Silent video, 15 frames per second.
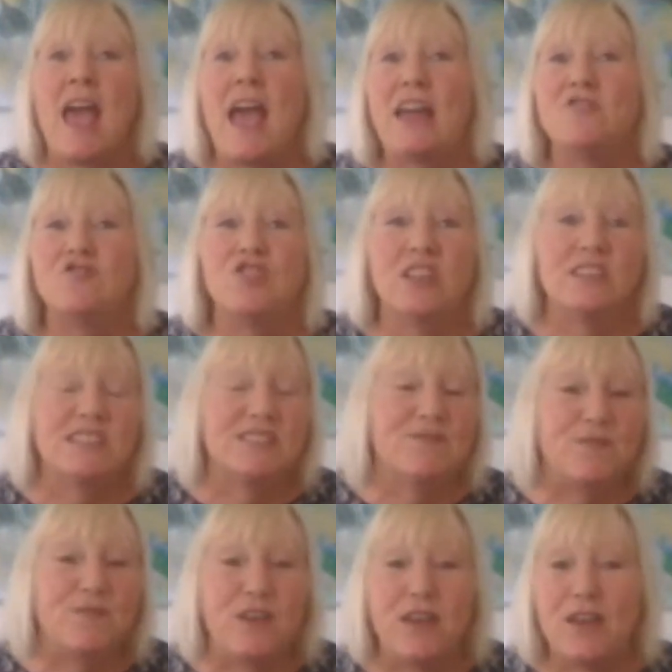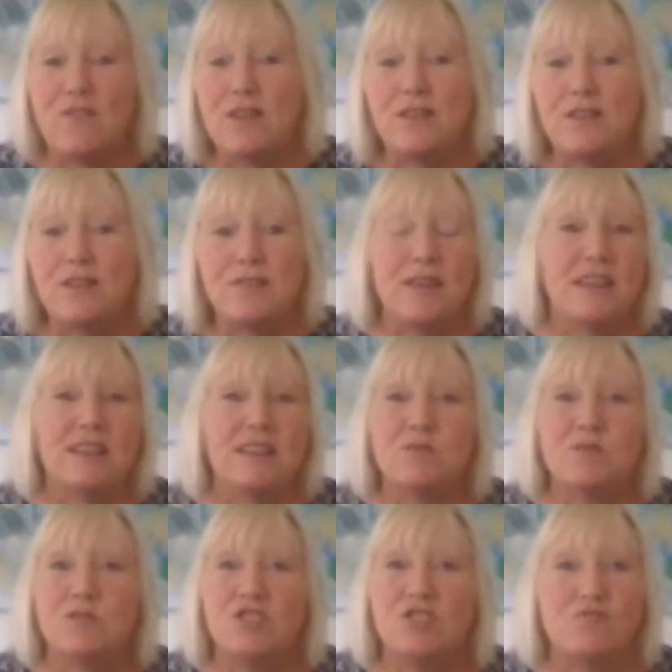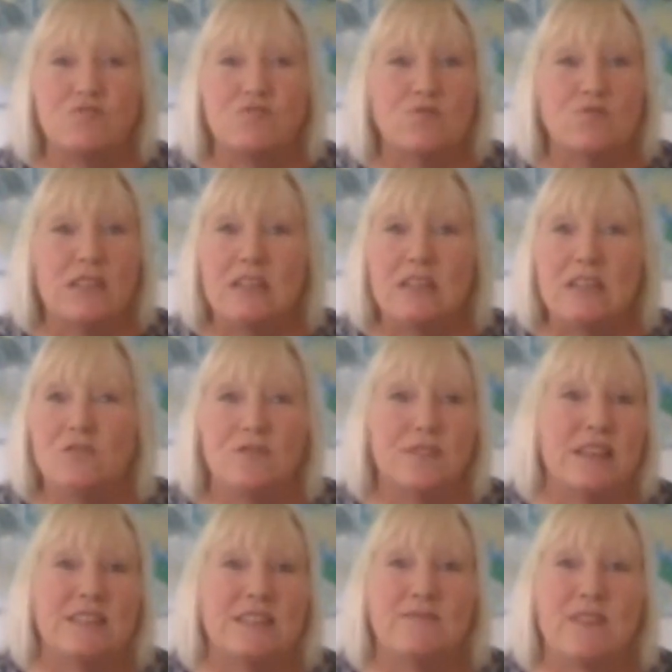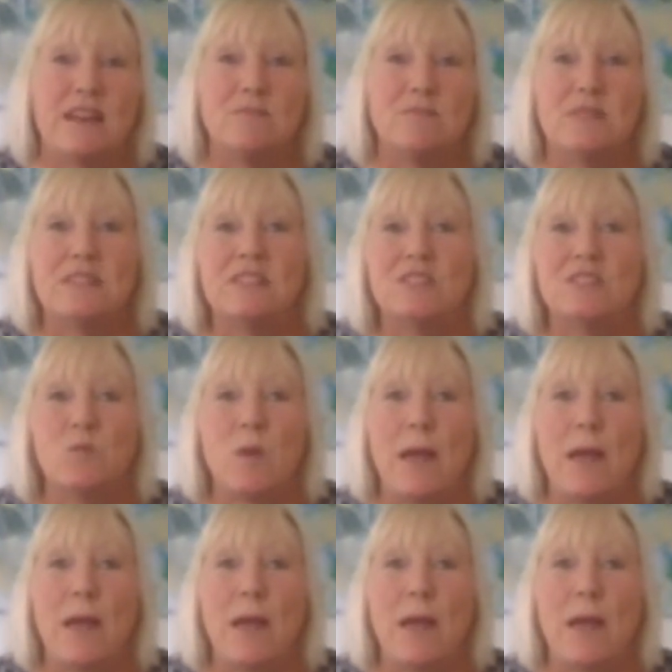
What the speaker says: and transferring things, which is really good for their development as